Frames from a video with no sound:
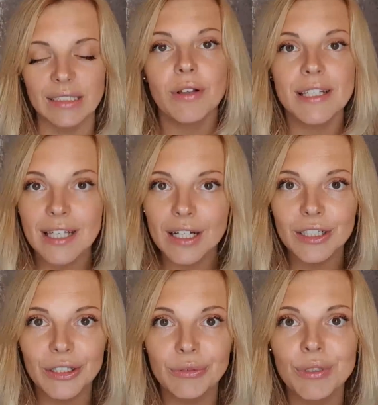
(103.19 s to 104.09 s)
You can still
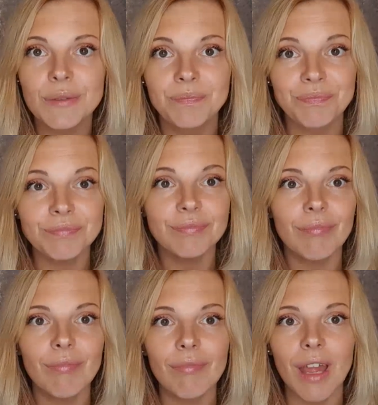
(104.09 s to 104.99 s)
use
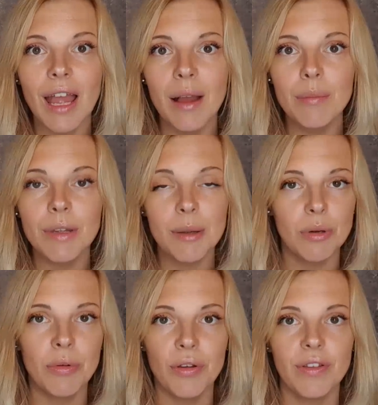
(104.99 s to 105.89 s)

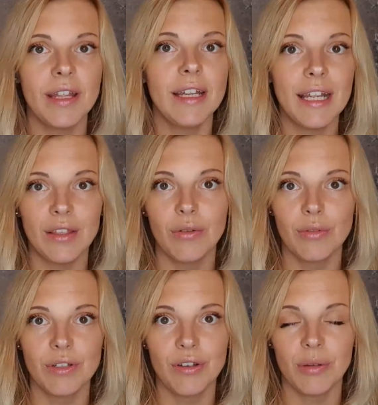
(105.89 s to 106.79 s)
hypnobirthing in
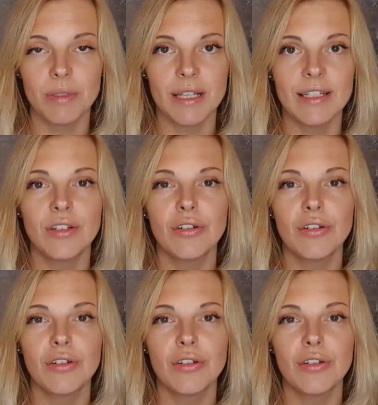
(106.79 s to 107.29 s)
those circumstances,